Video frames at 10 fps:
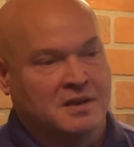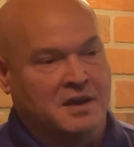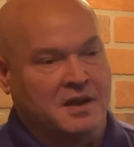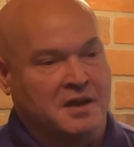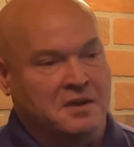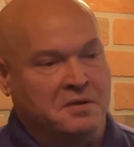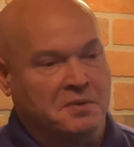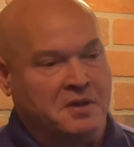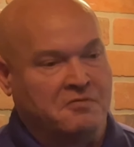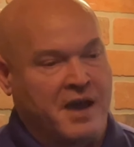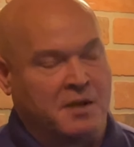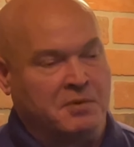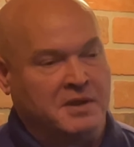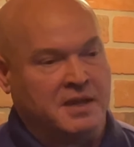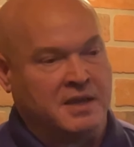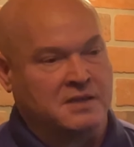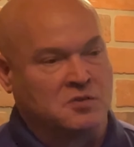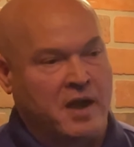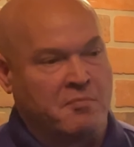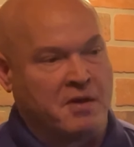uh, and vitamin D. So
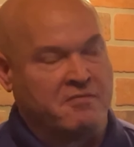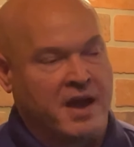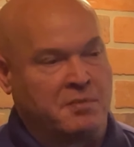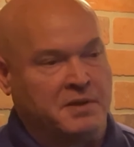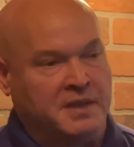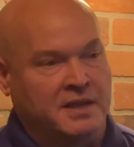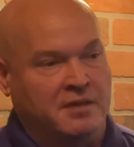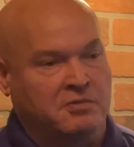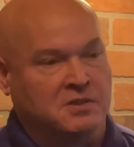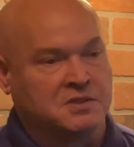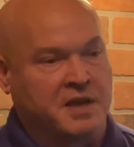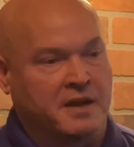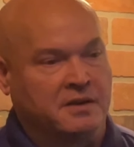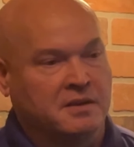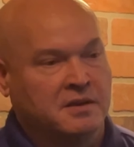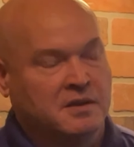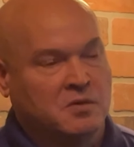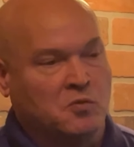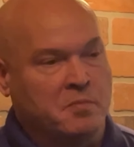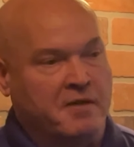I have my vitamin D levels checked
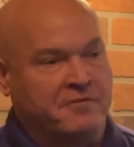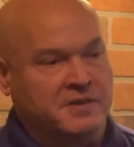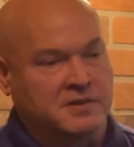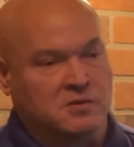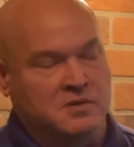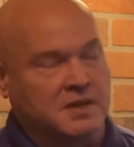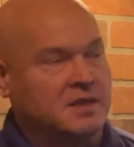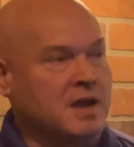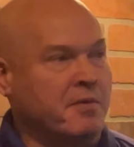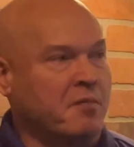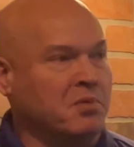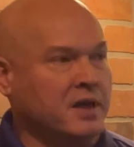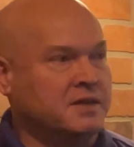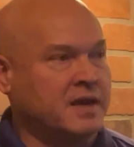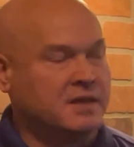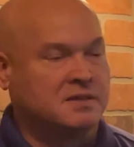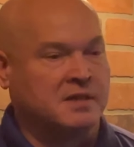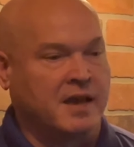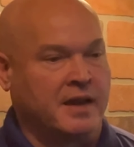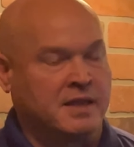with my physicals, and anytime I have blood tests, to
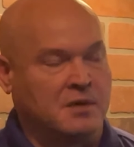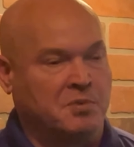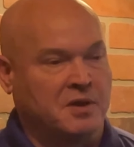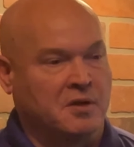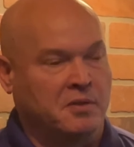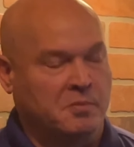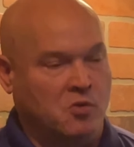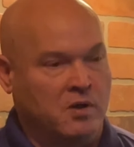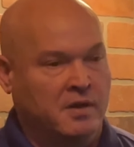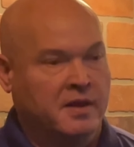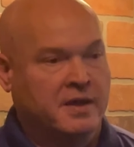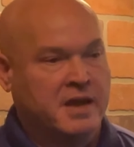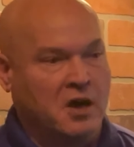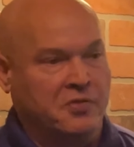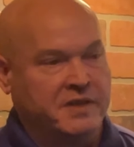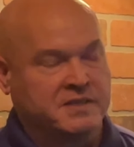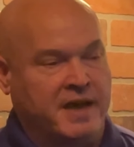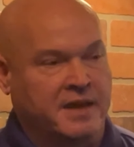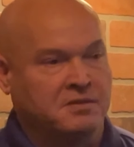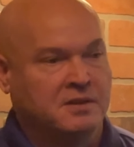kind of keep it on the more healthy
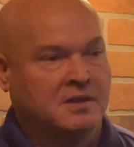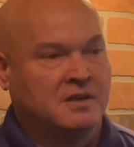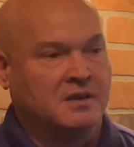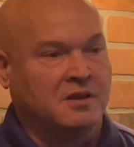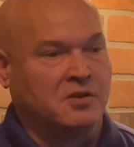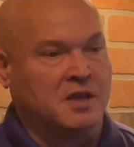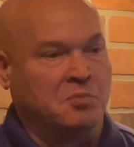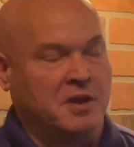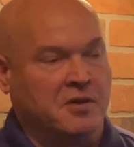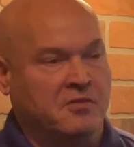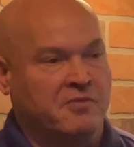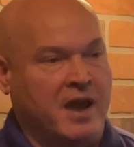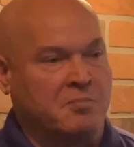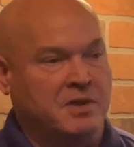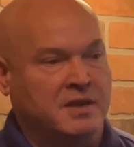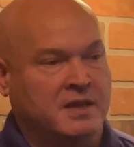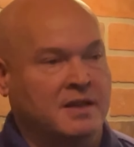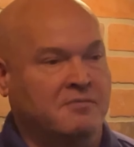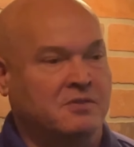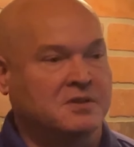side. You know, keeping your vitamin D
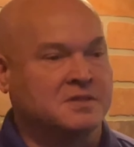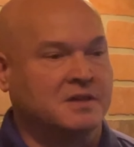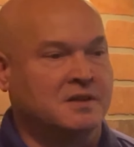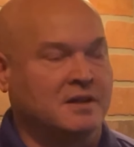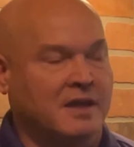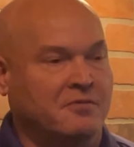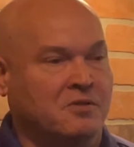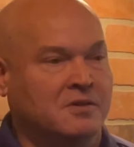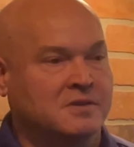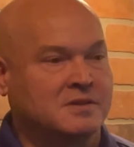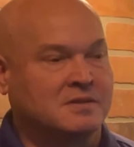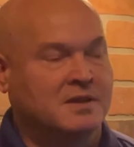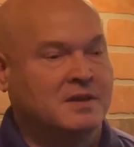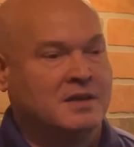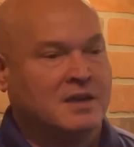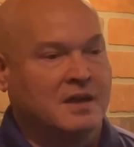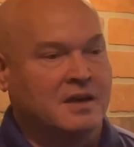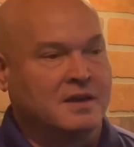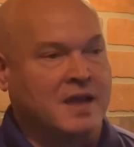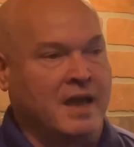levels at a good level is uh,
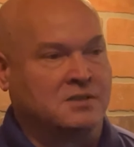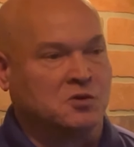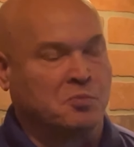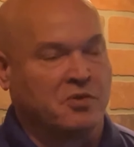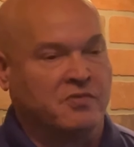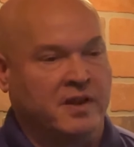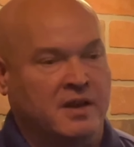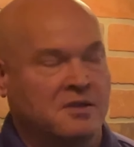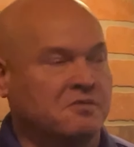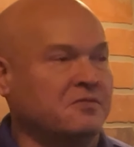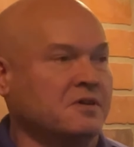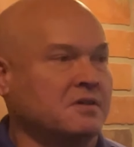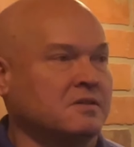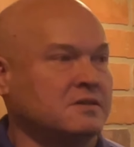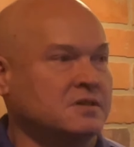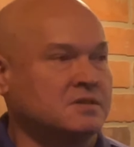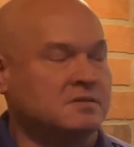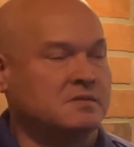cancer preventative and just